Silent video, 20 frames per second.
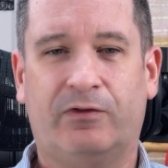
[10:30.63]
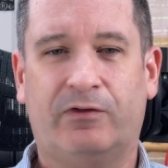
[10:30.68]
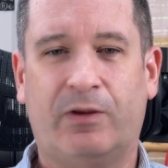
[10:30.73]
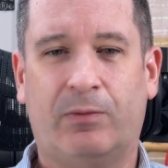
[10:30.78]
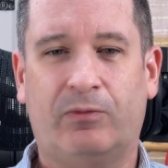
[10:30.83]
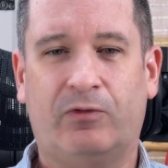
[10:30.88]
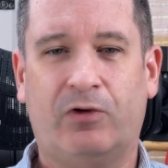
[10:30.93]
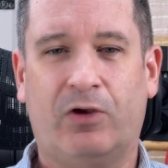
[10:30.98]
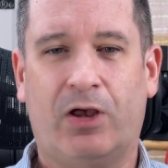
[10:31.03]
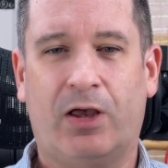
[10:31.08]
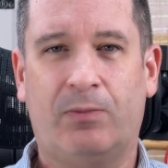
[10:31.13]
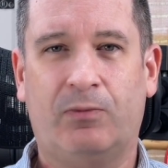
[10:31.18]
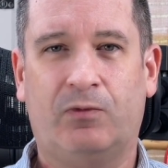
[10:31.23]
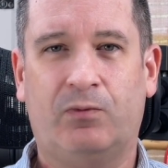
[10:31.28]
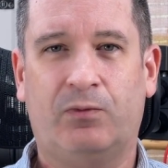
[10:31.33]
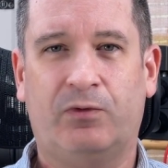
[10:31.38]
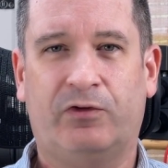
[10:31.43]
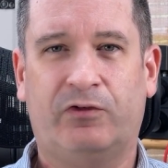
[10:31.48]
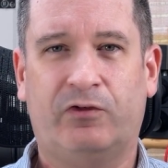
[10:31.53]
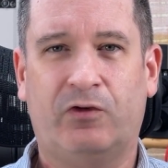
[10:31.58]
Sometimes
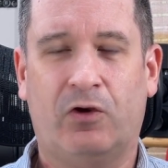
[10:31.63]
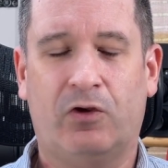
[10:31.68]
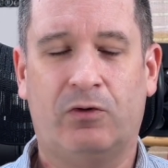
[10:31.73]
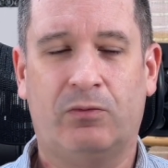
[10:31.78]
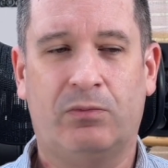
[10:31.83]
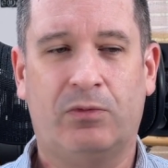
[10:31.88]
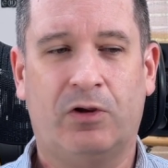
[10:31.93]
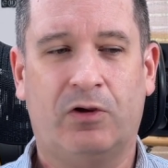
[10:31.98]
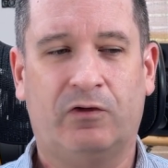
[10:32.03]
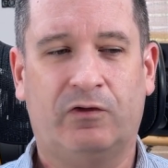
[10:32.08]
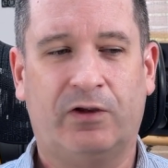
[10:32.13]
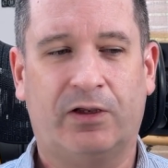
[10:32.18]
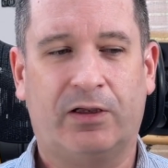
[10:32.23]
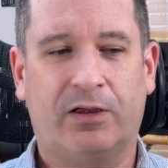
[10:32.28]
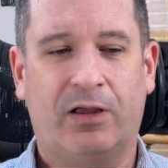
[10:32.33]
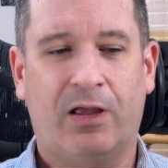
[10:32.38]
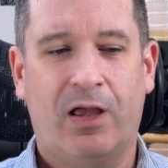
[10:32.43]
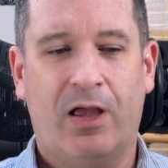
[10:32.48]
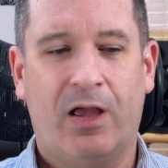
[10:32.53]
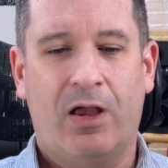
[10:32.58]
for certain
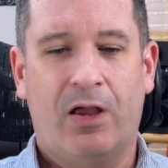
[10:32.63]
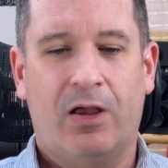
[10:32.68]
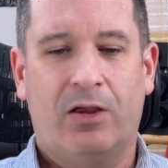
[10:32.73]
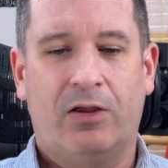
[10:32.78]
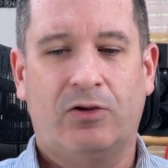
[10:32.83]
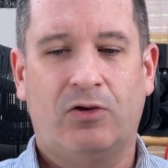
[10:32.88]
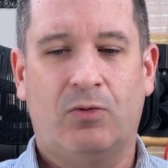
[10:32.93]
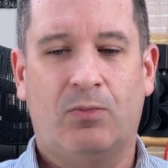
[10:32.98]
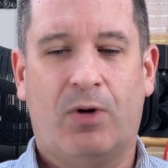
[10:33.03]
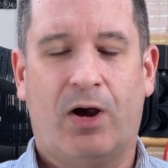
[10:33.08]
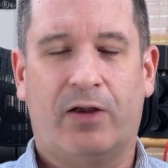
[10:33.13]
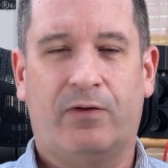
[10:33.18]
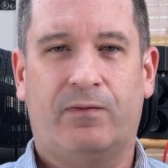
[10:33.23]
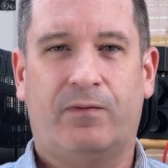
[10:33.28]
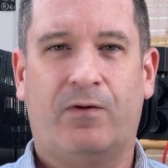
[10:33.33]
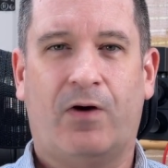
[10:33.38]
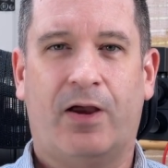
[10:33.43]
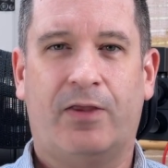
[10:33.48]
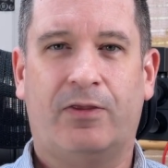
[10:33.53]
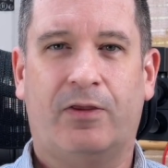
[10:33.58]
music, you might
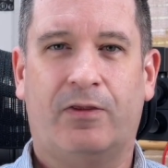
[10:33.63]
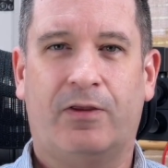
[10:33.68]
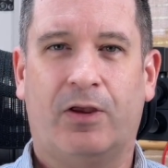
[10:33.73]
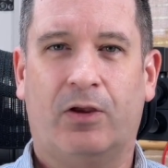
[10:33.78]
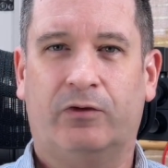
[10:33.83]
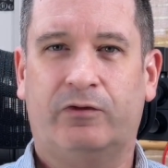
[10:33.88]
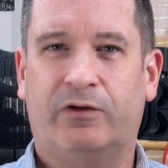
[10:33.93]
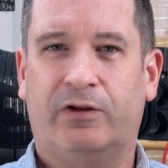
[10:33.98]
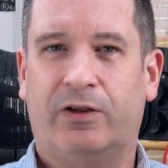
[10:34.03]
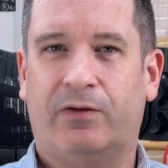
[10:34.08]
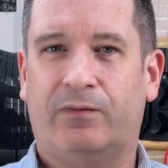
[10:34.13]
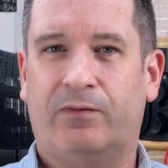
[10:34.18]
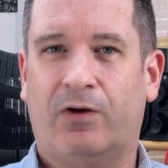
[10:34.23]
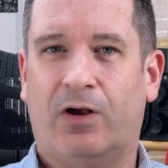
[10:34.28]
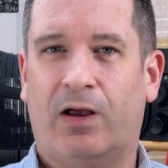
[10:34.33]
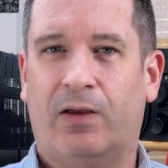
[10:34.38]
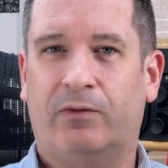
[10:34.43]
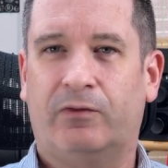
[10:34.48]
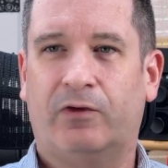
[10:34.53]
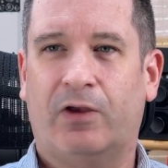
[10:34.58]
find that the
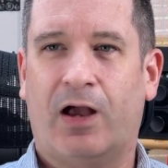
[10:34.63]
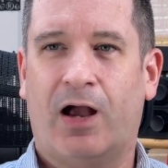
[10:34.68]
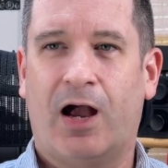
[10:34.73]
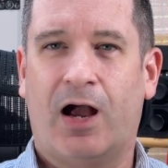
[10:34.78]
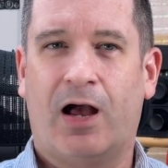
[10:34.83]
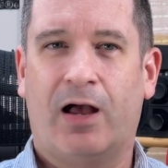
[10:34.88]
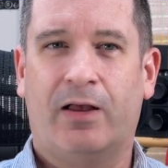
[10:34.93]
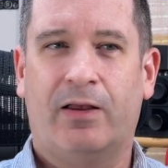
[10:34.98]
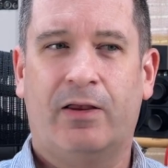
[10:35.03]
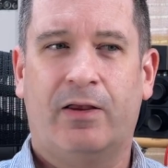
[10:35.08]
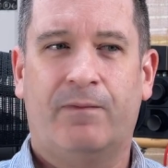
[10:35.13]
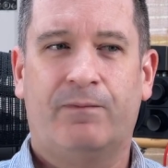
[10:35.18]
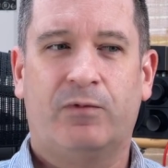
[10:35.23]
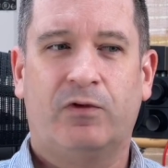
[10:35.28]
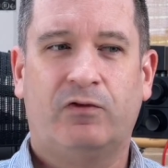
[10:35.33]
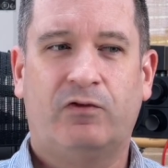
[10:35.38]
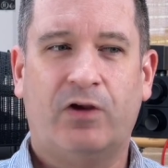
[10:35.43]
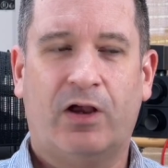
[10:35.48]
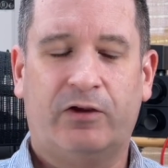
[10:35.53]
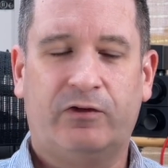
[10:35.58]
LCD5s are
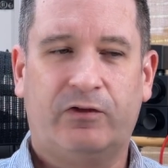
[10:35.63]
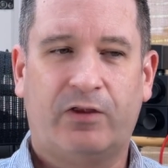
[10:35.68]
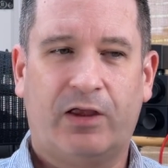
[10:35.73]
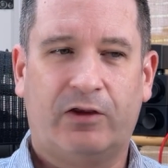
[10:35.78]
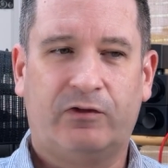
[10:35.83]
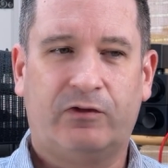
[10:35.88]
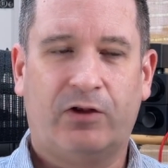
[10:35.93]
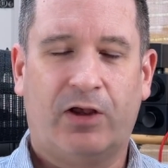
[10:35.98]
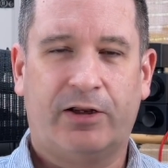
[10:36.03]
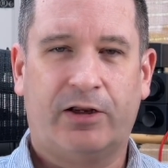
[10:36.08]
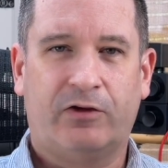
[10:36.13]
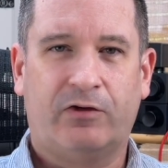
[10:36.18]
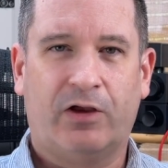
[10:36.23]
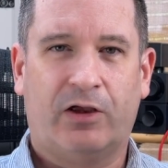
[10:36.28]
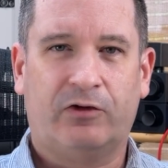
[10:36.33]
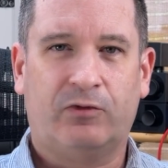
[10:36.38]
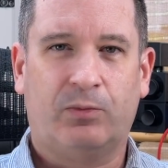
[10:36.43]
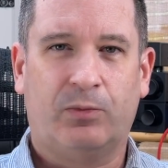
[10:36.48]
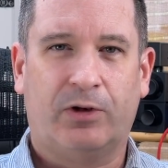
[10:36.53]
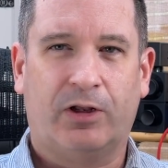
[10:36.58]
just that slight
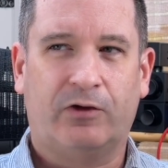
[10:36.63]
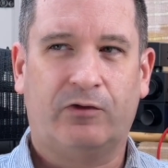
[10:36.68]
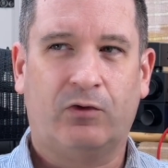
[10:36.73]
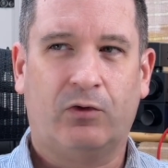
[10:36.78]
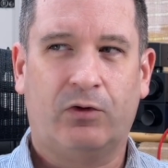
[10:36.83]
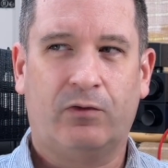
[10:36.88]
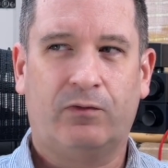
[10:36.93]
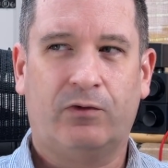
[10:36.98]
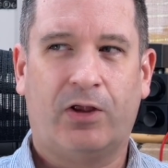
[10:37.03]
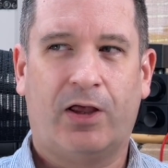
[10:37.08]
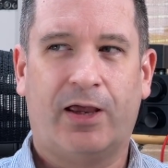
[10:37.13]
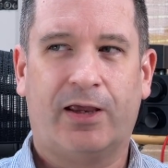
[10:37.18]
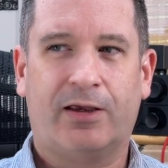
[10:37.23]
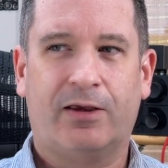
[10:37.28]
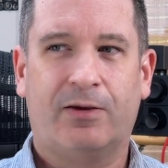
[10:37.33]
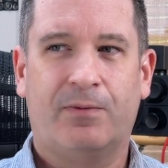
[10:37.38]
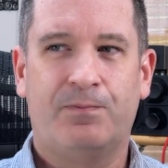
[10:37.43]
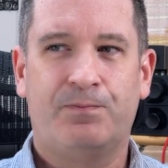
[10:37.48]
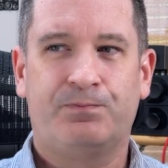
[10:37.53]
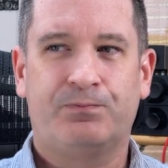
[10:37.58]
adjustment. It's sort of
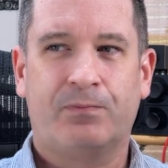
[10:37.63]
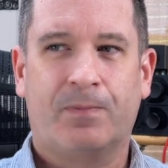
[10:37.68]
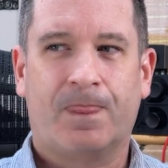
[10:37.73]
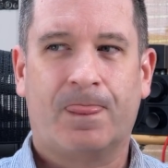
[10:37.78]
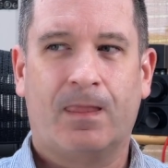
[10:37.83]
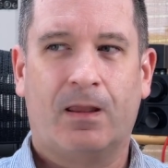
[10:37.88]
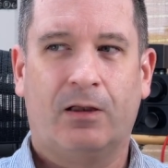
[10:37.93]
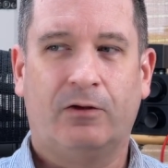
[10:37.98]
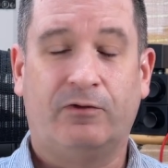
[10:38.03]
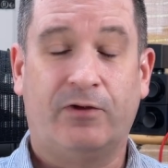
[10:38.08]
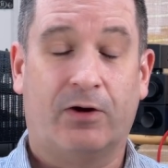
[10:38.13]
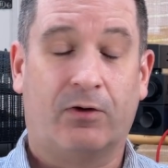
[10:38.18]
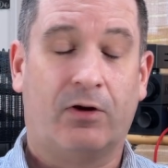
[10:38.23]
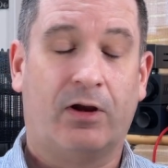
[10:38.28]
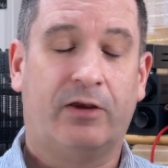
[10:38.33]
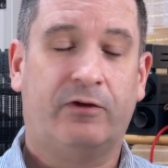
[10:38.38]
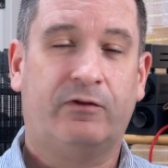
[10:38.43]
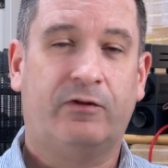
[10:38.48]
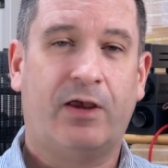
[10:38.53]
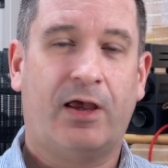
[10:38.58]
like, dare
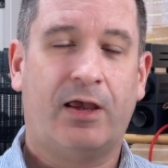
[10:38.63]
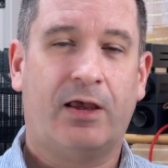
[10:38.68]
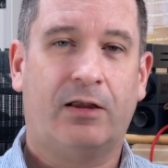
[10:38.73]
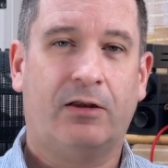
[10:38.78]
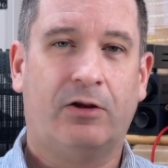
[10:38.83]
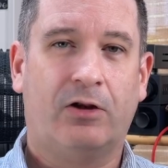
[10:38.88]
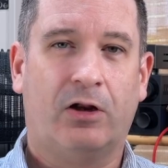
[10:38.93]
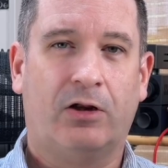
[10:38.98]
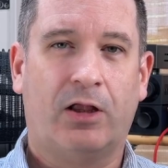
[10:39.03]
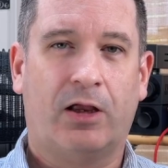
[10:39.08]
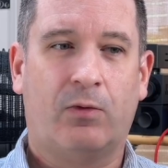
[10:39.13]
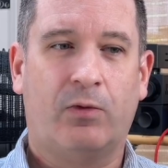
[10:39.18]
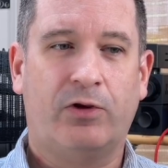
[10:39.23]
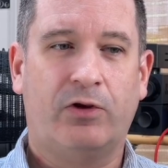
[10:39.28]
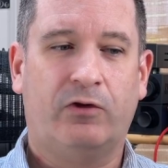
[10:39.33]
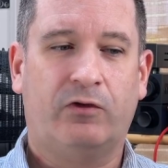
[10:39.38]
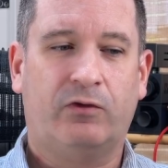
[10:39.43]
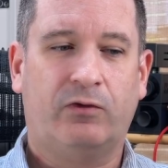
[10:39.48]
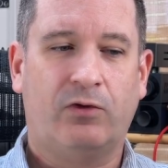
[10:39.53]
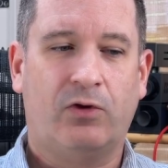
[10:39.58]
I say it, like when
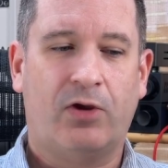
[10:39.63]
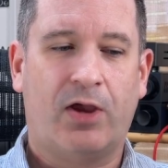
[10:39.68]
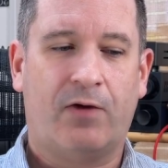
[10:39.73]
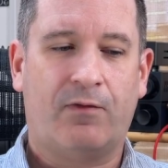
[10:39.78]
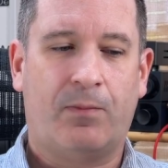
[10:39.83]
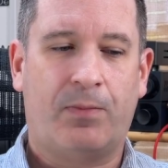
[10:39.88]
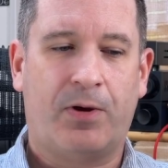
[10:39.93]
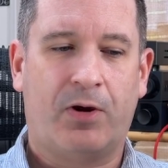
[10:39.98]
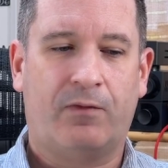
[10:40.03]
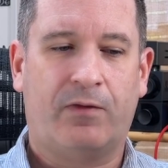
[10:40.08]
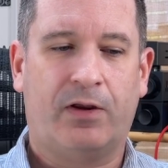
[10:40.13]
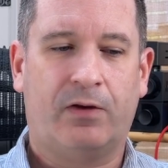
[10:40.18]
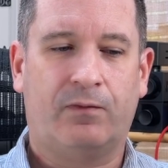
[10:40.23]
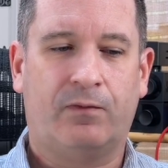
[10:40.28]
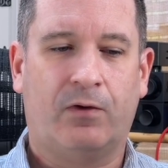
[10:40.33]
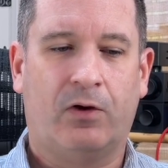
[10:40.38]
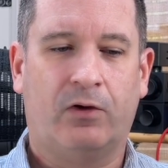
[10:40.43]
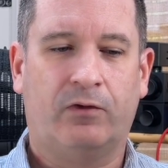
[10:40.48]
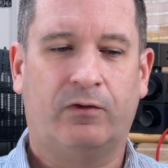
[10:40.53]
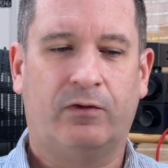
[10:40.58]
you have a pair of
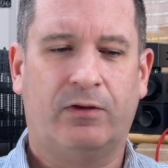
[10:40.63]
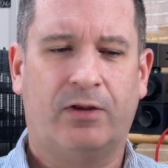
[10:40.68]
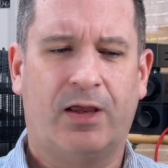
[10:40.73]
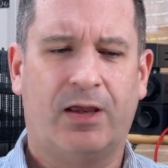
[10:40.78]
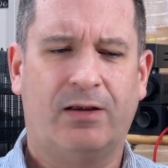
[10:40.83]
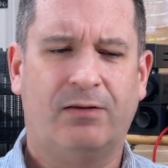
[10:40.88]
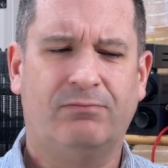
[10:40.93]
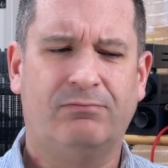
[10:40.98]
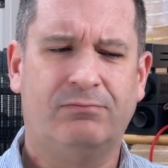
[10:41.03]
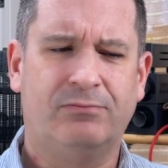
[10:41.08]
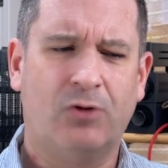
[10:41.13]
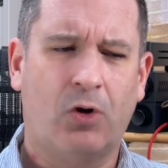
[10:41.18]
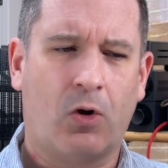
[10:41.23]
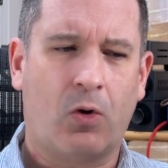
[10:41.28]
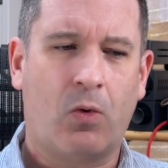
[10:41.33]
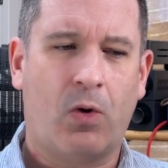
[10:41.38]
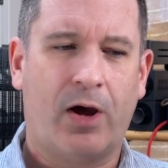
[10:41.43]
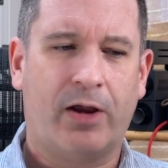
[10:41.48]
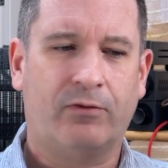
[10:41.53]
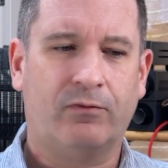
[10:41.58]
headphones and they're not
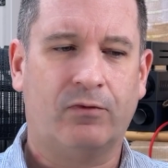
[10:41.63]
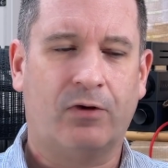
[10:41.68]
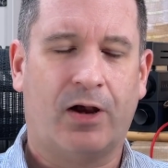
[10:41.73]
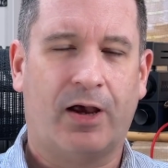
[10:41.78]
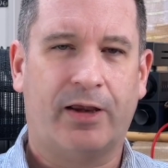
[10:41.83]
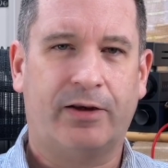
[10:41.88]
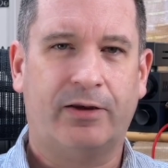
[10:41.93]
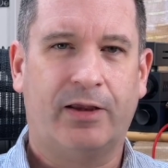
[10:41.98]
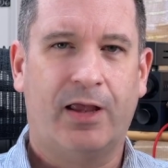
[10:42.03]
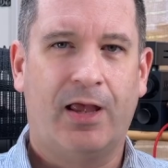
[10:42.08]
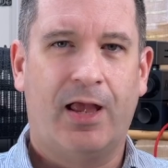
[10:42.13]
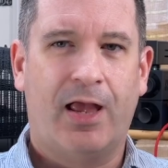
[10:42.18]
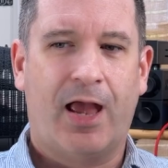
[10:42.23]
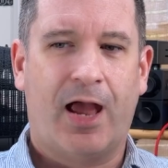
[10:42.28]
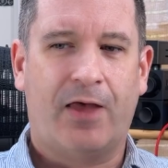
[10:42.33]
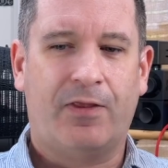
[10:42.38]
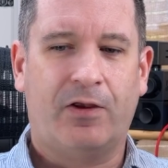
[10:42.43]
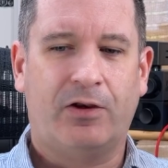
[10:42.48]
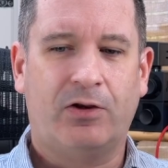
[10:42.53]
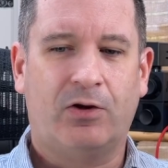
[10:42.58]
quite right,
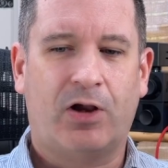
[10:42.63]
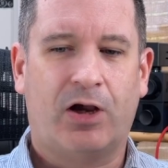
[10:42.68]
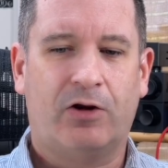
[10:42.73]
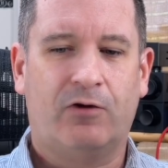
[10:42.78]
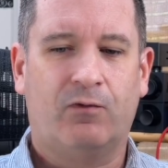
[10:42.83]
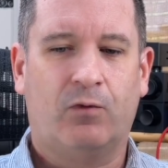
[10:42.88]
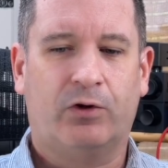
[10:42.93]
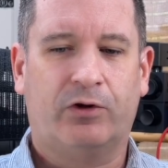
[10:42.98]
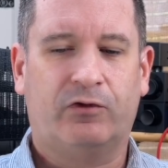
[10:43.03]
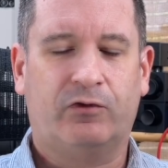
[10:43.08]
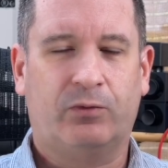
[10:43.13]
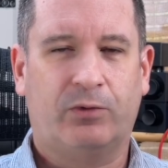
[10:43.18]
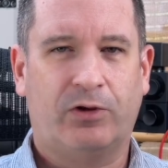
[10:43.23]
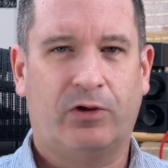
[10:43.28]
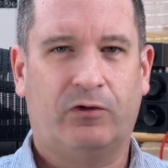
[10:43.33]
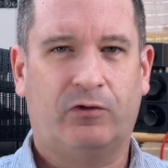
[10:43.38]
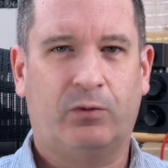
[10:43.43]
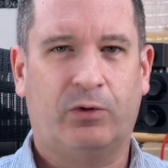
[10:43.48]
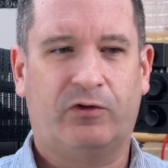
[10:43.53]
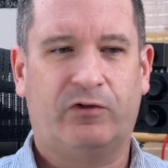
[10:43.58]
and then you kind of want to you
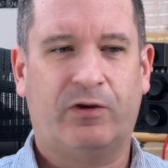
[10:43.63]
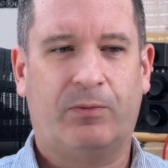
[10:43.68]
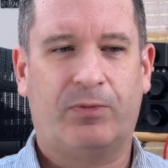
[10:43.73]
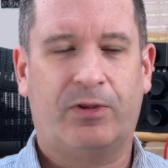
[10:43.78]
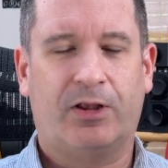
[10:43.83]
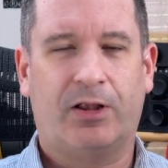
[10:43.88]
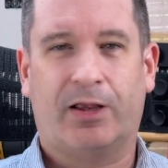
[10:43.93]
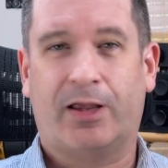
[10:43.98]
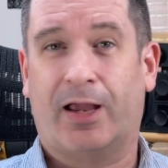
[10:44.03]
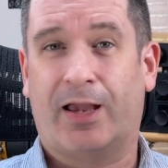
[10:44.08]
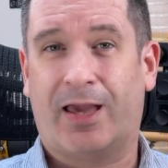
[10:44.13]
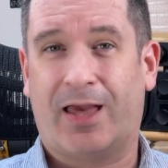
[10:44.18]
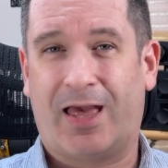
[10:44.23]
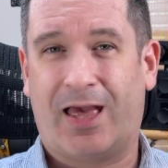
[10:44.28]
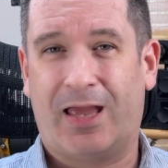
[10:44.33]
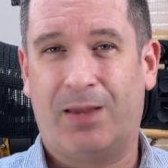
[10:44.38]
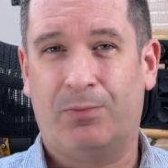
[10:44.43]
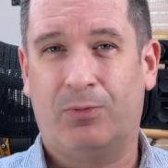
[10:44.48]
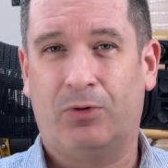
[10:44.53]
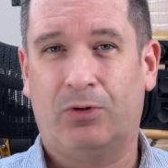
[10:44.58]
switch something like a
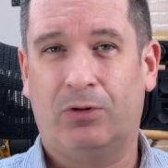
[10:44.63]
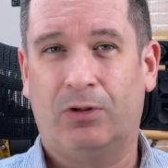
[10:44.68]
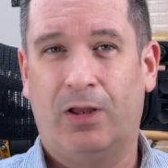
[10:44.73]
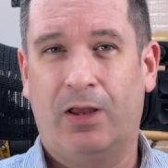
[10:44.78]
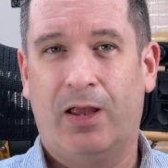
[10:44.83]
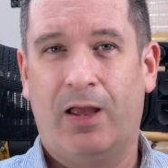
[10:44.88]
cable